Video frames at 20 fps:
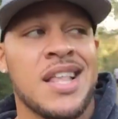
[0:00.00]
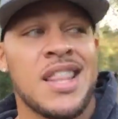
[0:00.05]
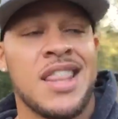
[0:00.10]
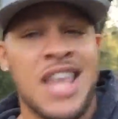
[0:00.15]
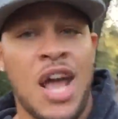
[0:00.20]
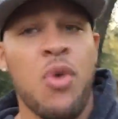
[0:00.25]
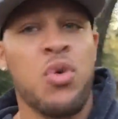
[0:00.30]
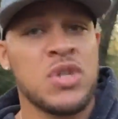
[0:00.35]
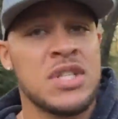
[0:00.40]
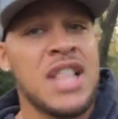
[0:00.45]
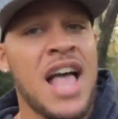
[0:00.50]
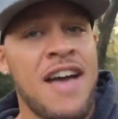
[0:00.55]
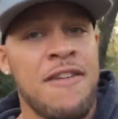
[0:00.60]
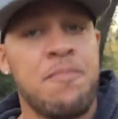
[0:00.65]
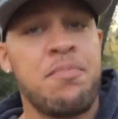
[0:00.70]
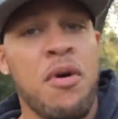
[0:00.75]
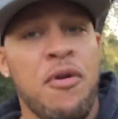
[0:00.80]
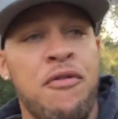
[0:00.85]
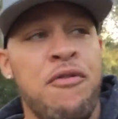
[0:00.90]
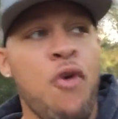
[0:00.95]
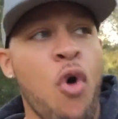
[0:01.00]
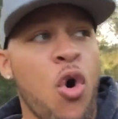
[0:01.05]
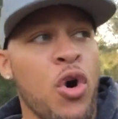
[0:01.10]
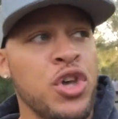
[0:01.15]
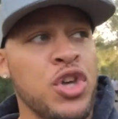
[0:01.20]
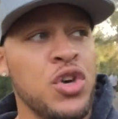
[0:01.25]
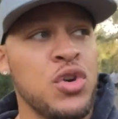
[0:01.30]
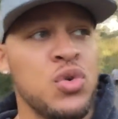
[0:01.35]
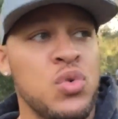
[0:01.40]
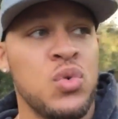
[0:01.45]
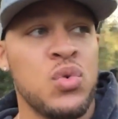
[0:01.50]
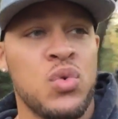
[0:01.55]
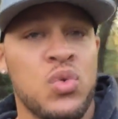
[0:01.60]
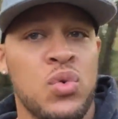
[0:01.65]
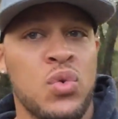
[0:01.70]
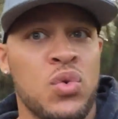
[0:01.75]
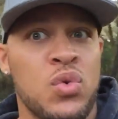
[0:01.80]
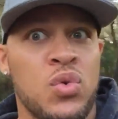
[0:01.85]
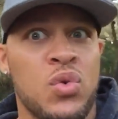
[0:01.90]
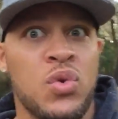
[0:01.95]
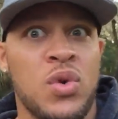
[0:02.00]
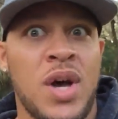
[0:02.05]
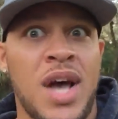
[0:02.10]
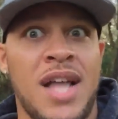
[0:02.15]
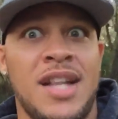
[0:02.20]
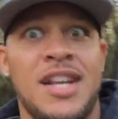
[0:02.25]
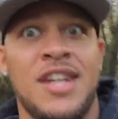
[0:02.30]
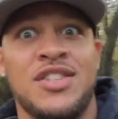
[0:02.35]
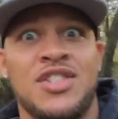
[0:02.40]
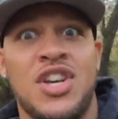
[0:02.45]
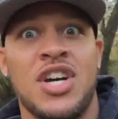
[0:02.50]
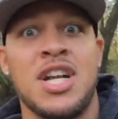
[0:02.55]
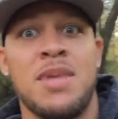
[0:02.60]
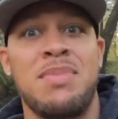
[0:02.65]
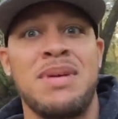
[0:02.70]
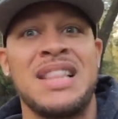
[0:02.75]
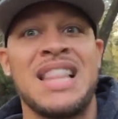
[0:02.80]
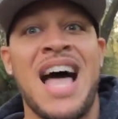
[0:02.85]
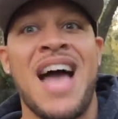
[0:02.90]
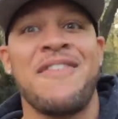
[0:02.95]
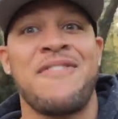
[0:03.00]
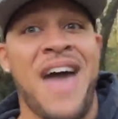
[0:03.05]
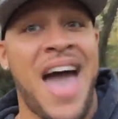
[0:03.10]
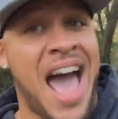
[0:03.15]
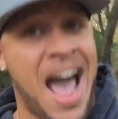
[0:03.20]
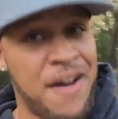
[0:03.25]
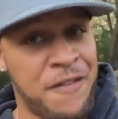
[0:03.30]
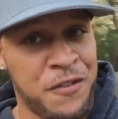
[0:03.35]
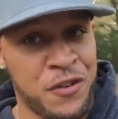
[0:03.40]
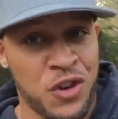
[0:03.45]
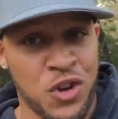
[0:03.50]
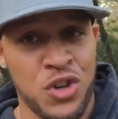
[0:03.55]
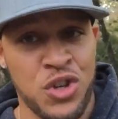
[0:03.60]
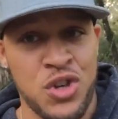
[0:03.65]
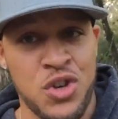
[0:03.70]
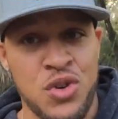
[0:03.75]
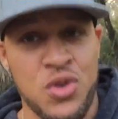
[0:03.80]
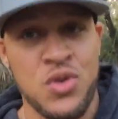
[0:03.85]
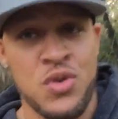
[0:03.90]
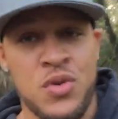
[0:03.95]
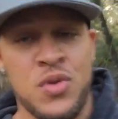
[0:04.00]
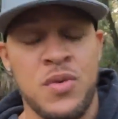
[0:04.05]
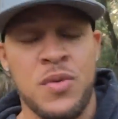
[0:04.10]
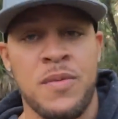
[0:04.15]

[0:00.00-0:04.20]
there was life before you and there's going to be life after you,